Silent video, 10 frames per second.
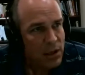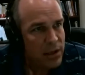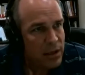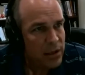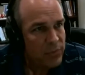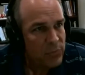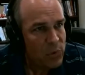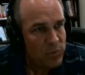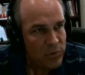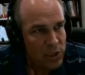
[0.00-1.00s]

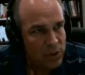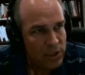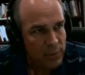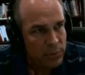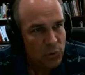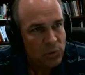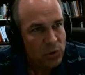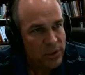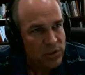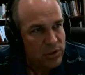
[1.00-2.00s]
We've only got a couple more
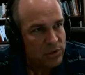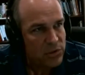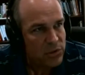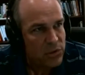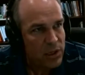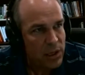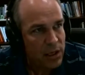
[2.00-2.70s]
questions.